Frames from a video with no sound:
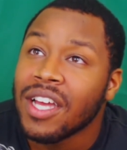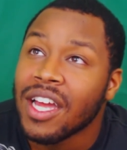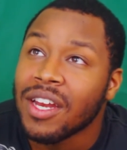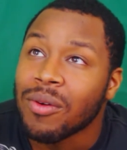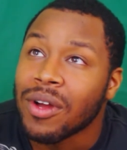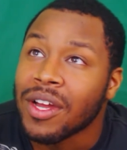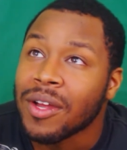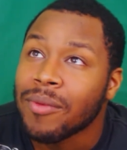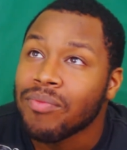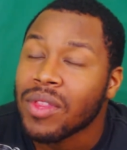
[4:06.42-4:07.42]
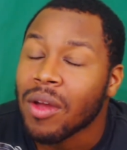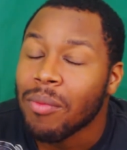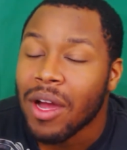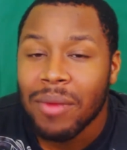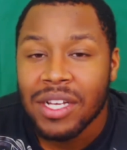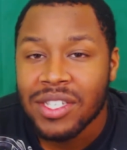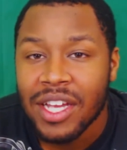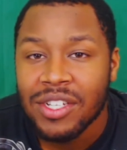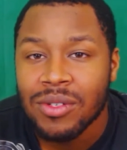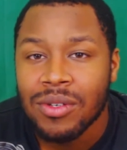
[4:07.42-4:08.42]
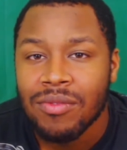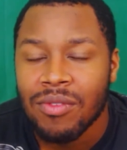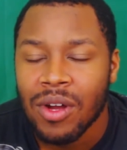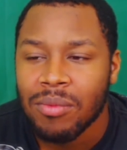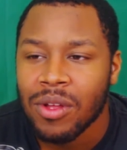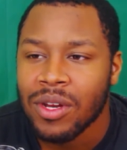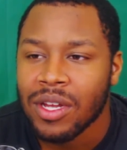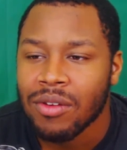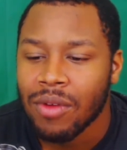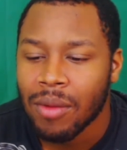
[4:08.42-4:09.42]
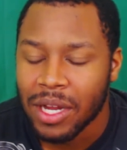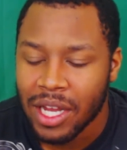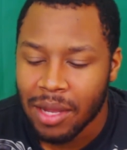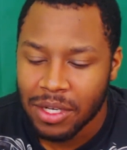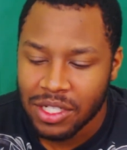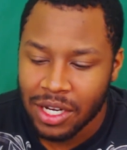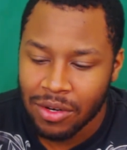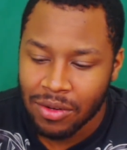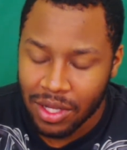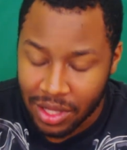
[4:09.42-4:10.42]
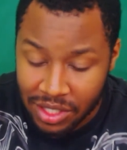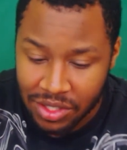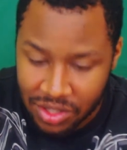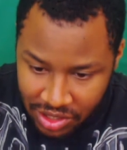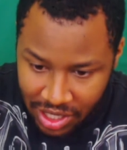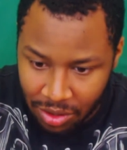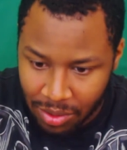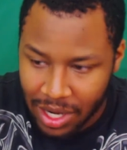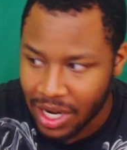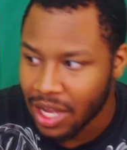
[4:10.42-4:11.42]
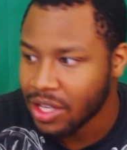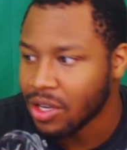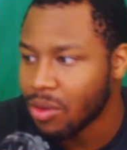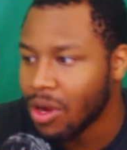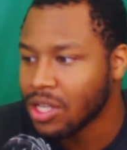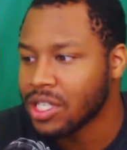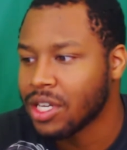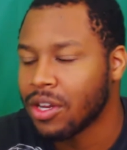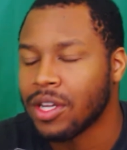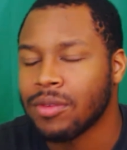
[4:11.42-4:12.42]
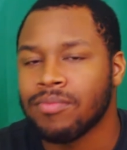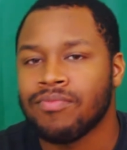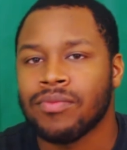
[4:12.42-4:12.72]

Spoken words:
Anyway, about my schedule for uploading on my gaming channel, on this channel right now that you're watching it on,